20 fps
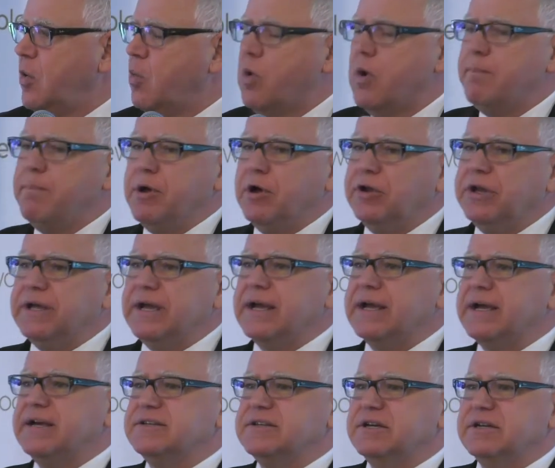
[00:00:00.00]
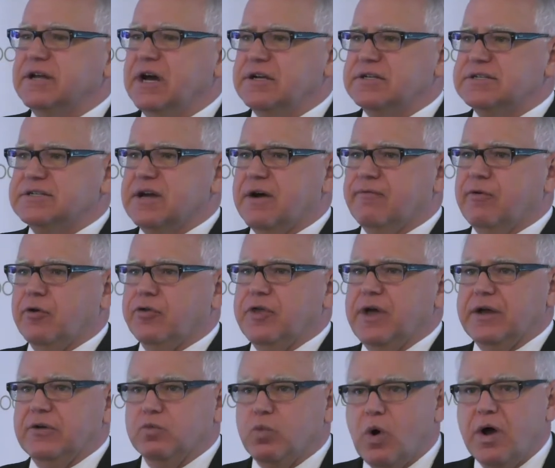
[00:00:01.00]
We're building it because it does several
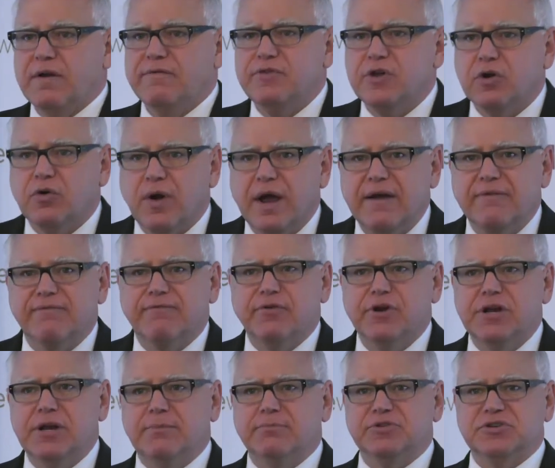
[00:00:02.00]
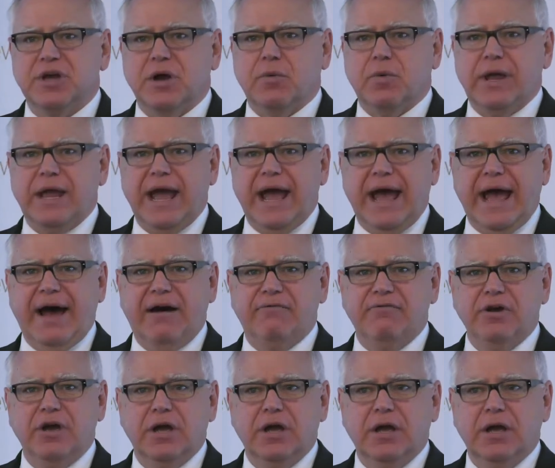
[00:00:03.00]
things. One of the great freedoms that we
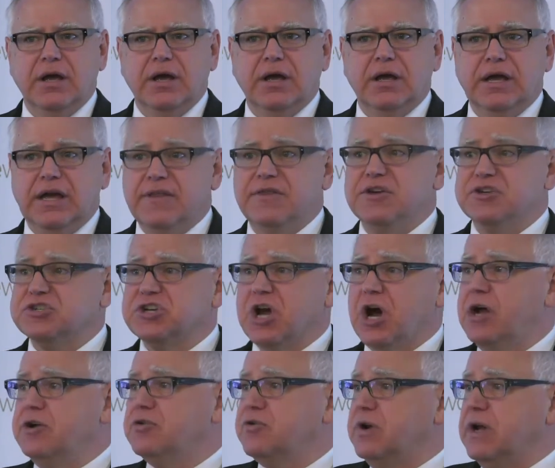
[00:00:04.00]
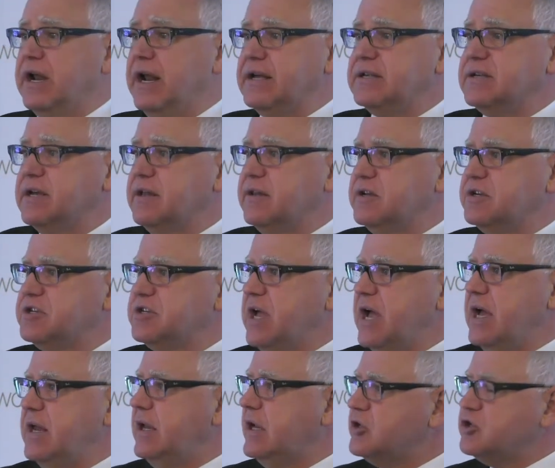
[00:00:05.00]
have in this country, and I say in this
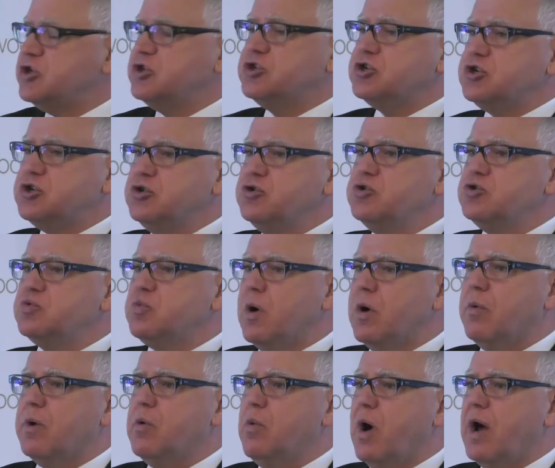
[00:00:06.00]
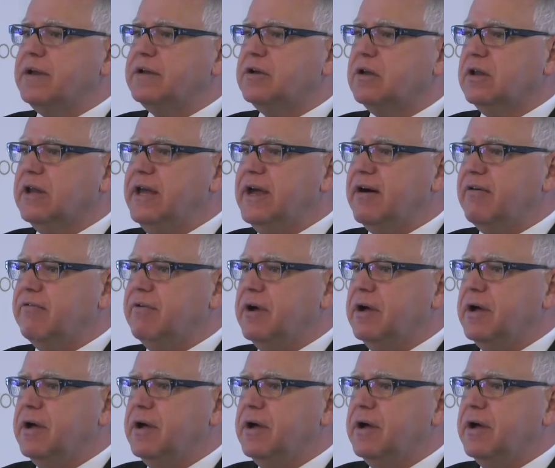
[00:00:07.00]
state, is to choose where we want to live.